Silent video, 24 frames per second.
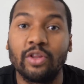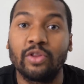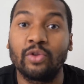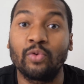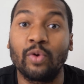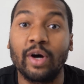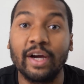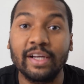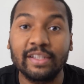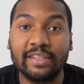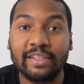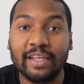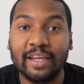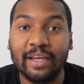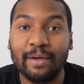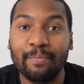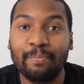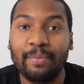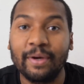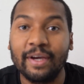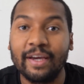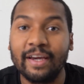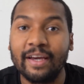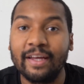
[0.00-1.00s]
The Wyze
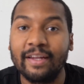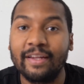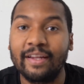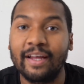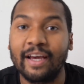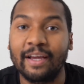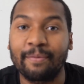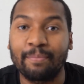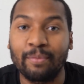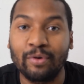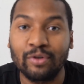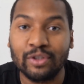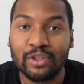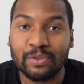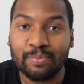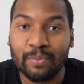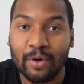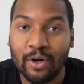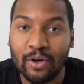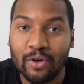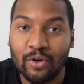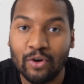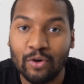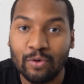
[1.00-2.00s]
Cam Pan, like most
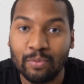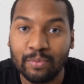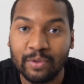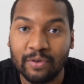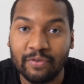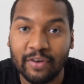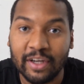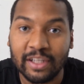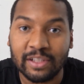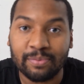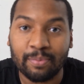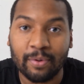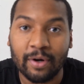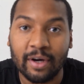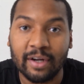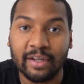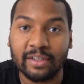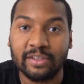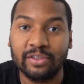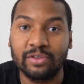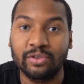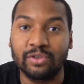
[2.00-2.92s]
smart home device products,